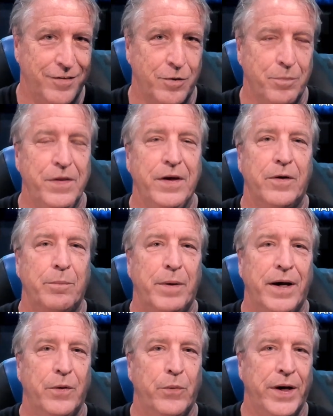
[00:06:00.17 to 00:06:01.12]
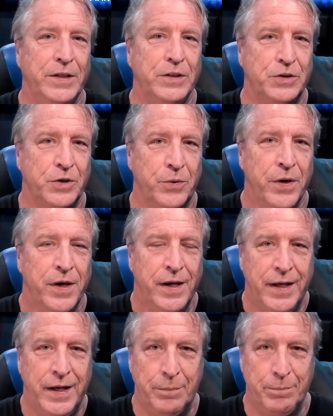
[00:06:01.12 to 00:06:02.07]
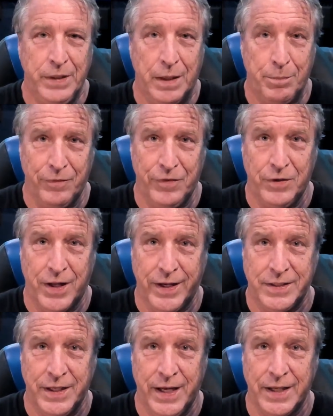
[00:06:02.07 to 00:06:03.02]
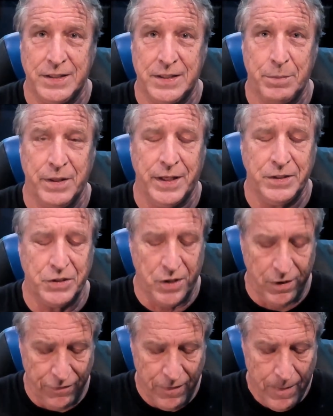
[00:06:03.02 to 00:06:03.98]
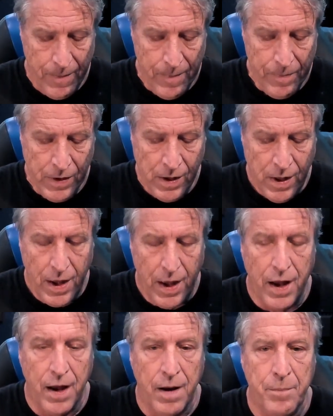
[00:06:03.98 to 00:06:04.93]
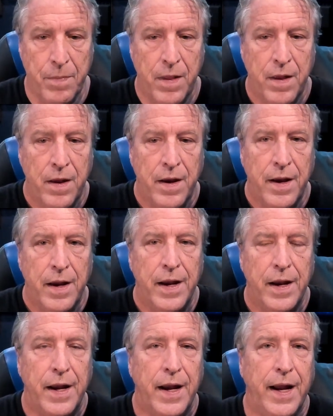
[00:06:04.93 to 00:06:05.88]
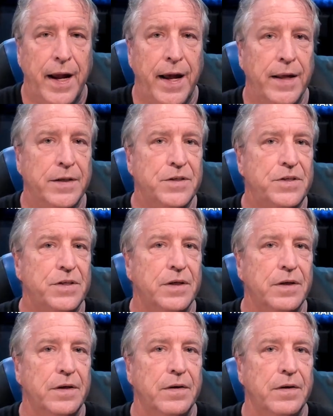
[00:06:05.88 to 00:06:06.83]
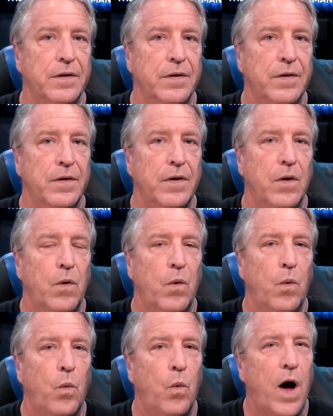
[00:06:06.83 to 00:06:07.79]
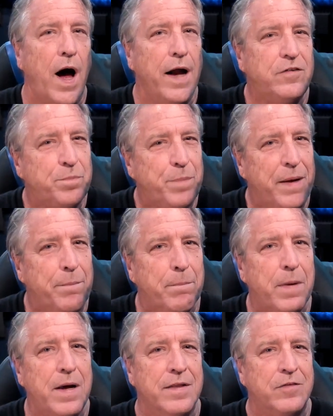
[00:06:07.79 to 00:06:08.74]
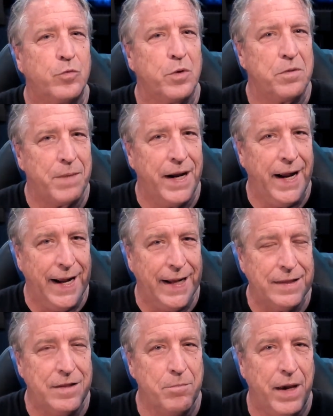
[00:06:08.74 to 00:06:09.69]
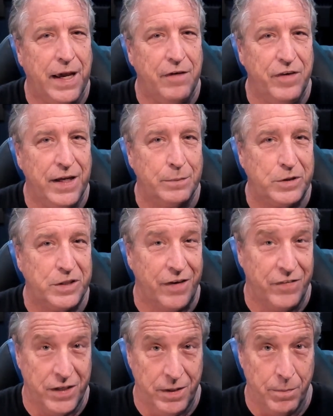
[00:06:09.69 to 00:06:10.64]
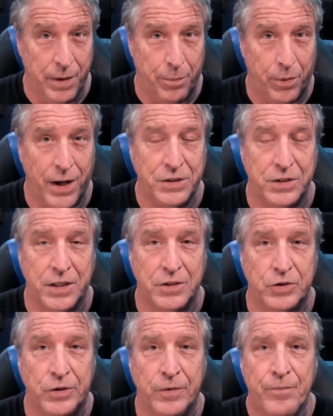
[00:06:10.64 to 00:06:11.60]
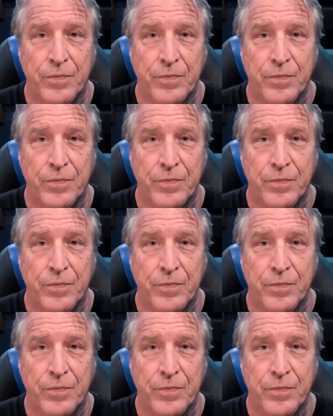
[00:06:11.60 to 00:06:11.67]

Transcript: Home Theater, by the way. So hit me up if you'd like to get some of that stuff. And I spent months with my Anthem AVM70, my processor,